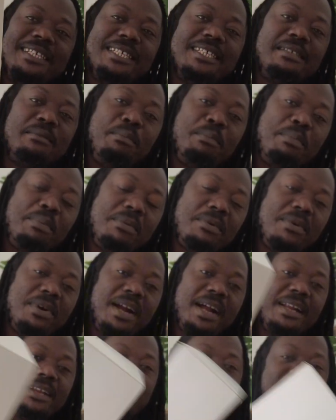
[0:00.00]
is
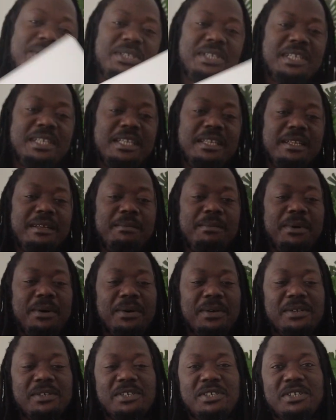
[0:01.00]
brand new, still in the
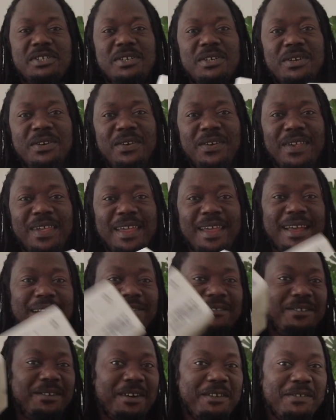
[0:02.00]
box.
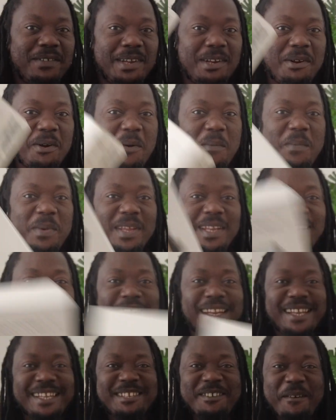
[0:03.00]
I've not even opened
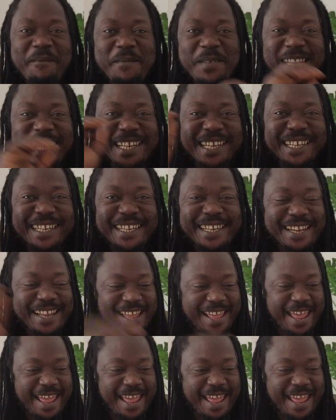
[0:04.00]
it. Let's open it.